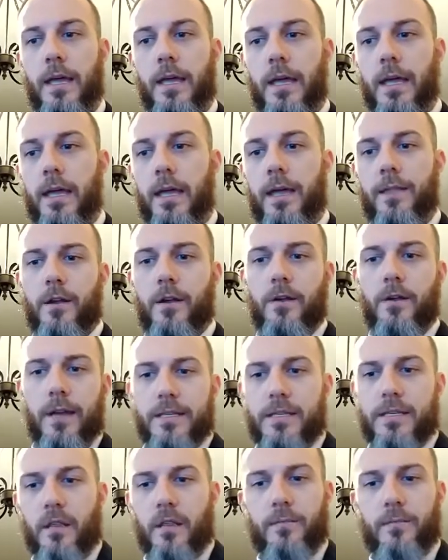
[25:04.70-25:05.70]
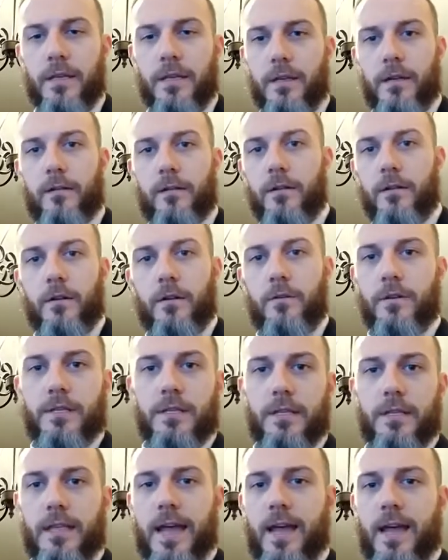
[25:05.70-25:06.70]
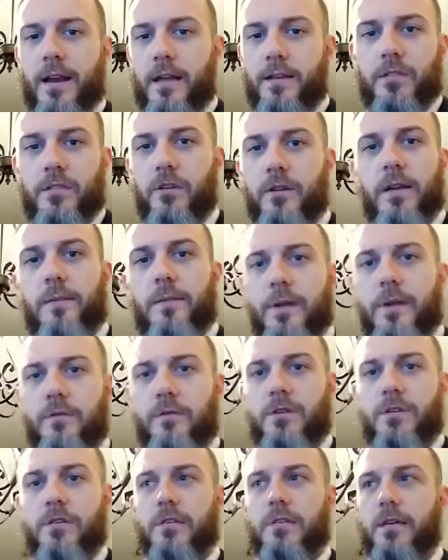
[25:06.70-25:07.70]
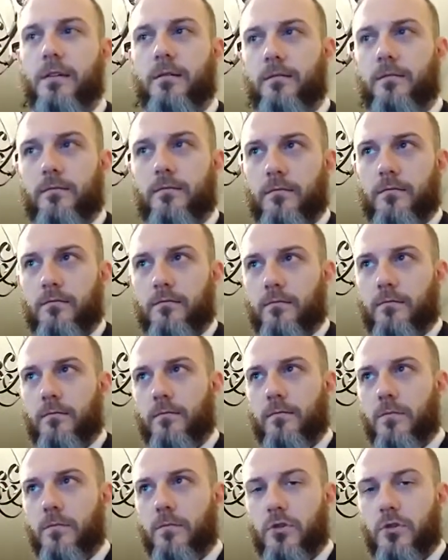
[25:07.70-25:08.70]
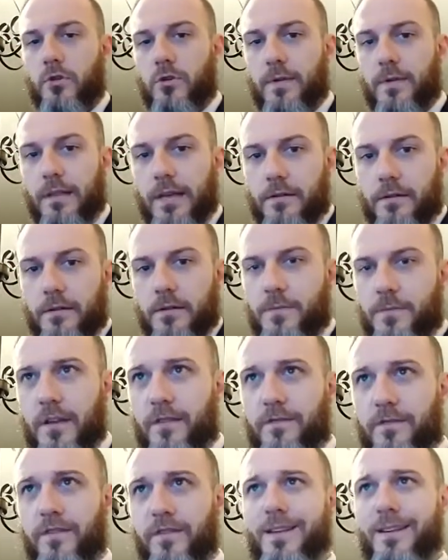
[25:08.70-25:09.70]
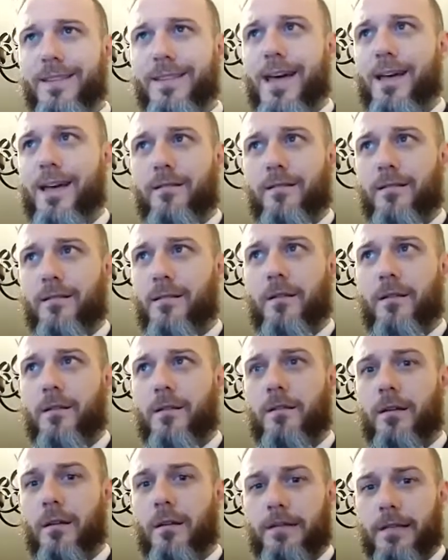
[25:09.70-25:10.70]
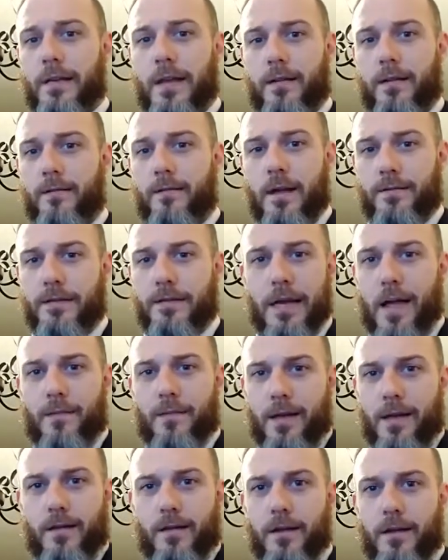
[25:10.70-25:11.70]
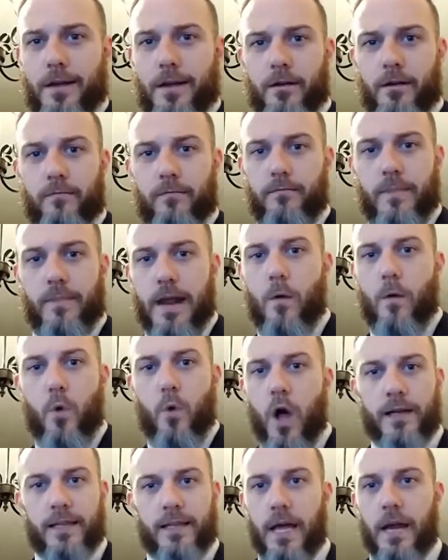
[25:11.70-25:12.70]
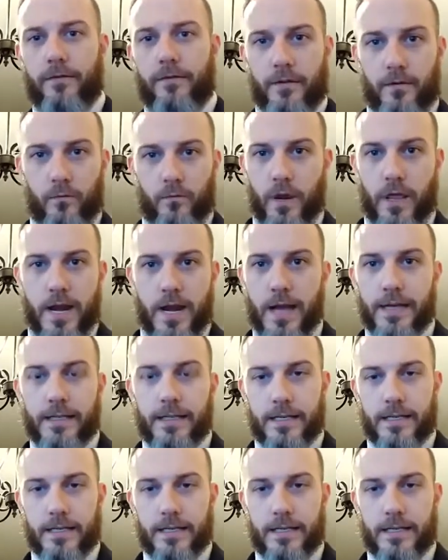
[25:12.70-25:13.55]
And they're like telling me like, this and that. And I stood up and I was just like, excuse my language, but like, fuck that. I was like, I know. I walked out of one of the nice.